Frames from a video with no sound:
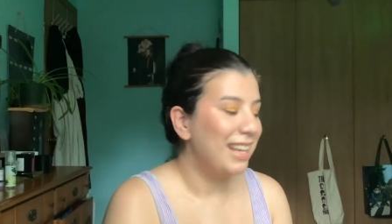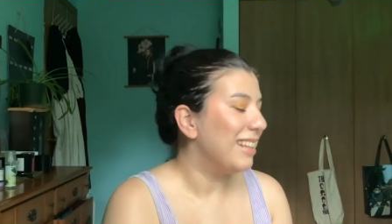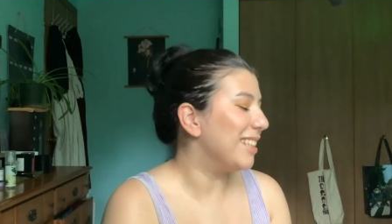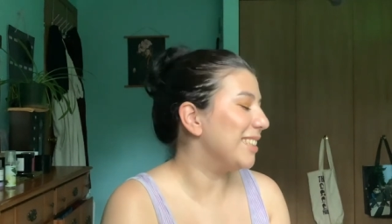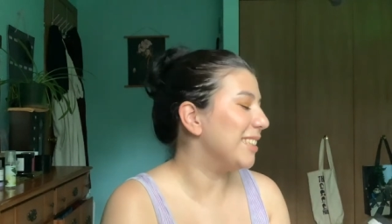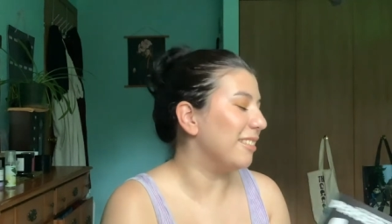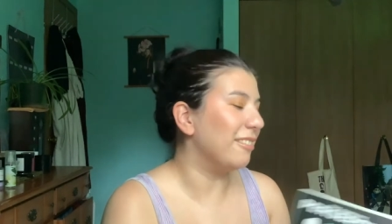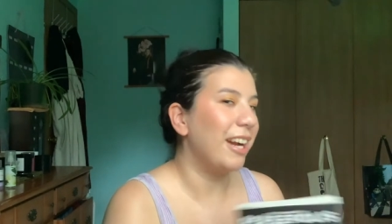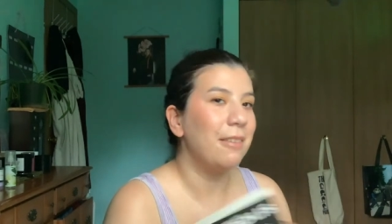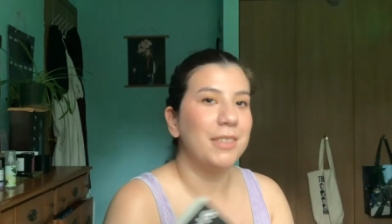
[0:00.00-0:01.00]
this is a
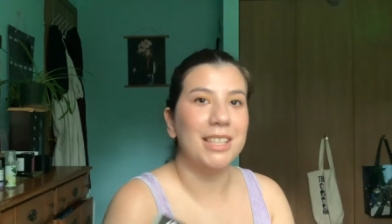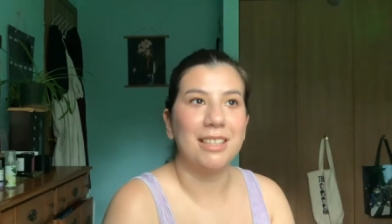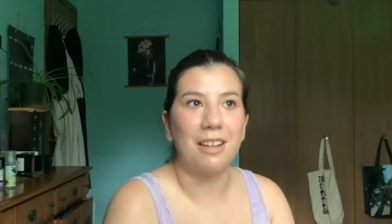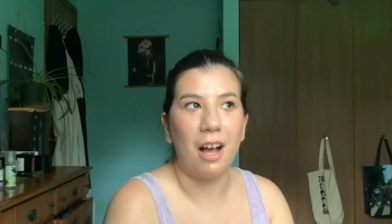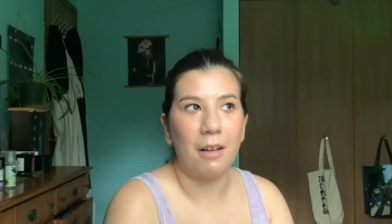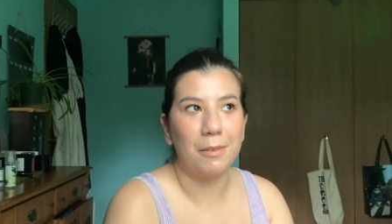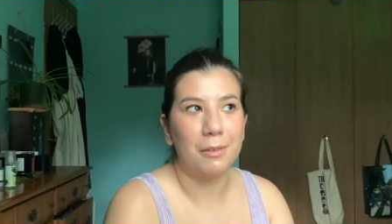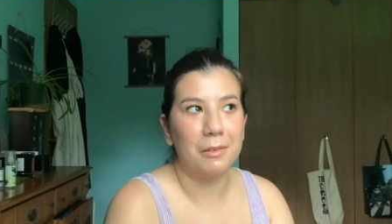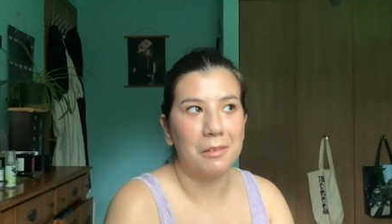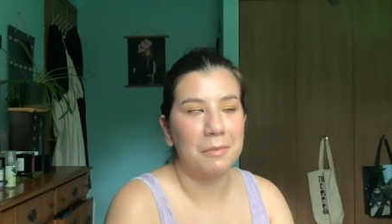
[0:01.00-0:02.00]
graphic
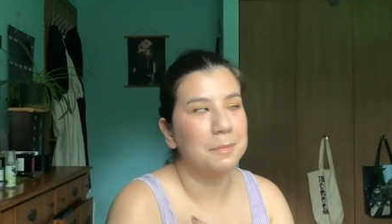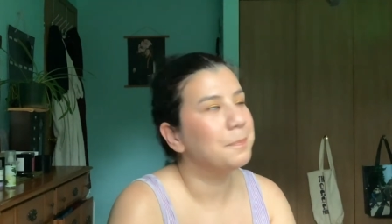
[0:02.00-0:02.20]
novel